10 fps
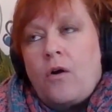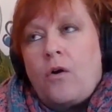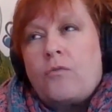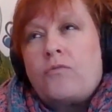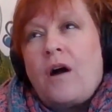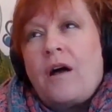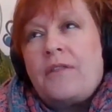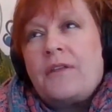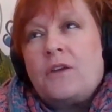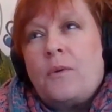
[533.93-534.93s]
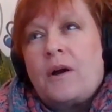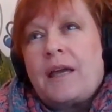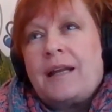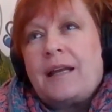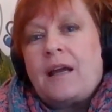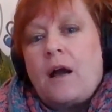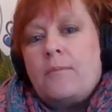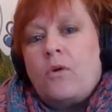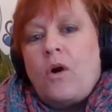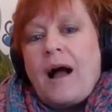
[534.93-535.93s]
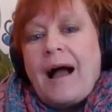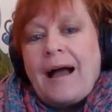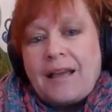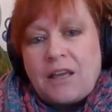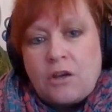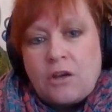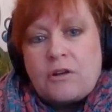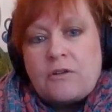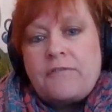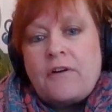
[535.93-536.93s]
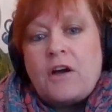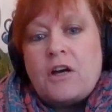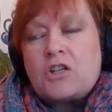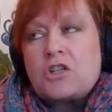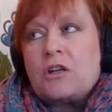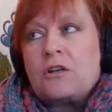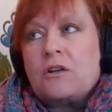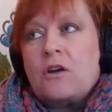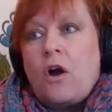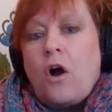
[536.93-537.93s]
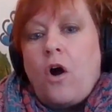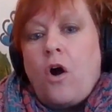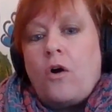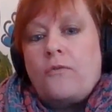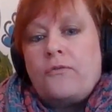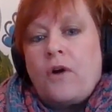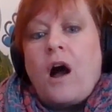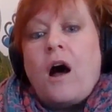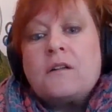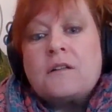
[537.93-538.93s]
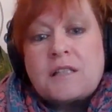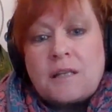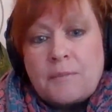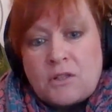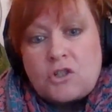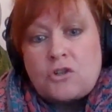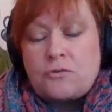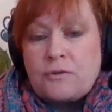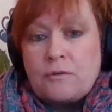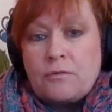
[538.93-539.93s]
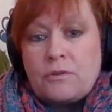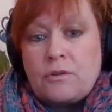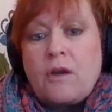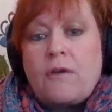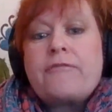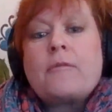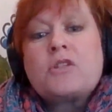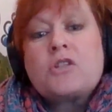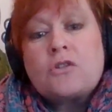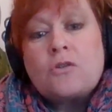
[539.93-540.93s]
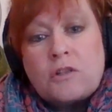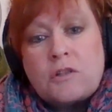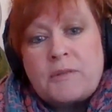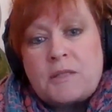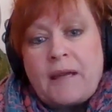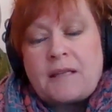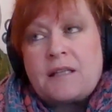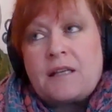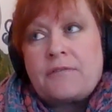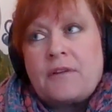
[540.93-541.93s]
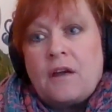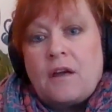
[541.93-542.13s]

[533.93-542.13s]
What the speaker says: or rather you are getting a more accurate version of ultimate truth from source perspective.